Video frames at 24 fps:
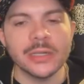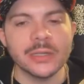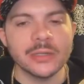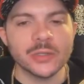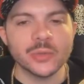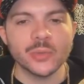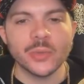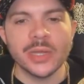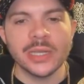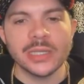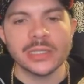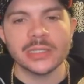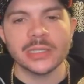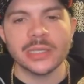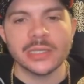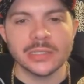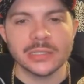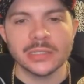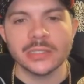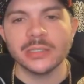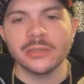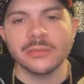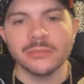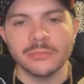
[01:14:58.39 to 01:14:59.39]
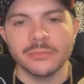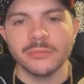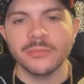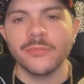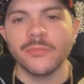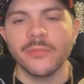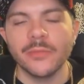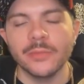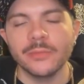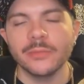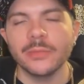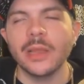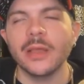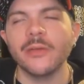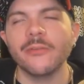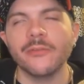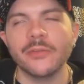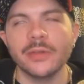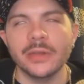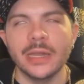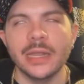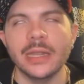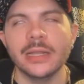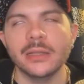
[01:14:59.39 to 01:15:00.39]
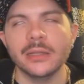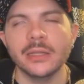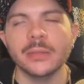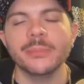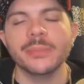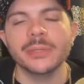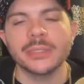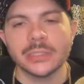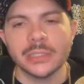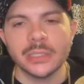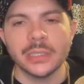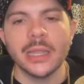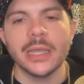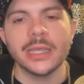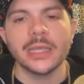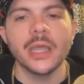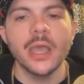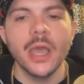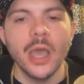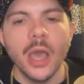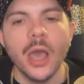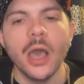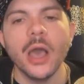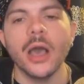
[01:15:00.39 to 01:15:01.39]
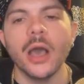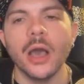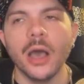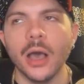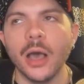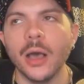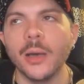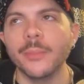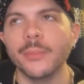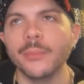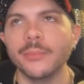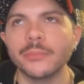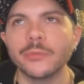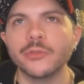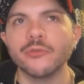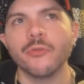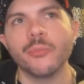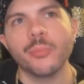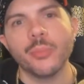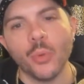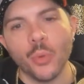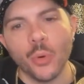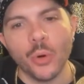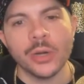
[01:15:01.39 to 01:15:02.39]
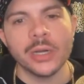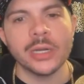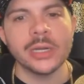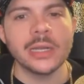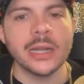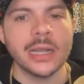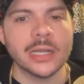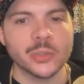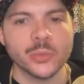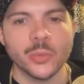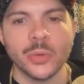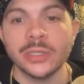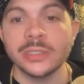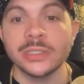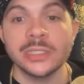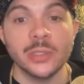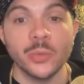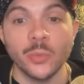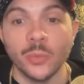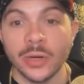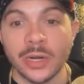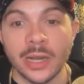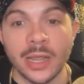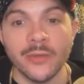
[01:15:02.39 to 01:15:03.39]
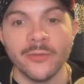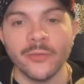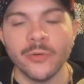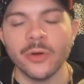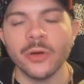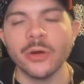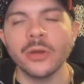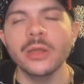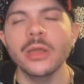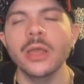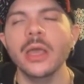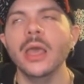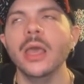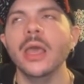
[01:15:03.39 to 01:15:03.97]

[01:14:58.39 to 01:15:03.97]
And there's ways like to not finagle it, but to like to report it, XYZ, whatever.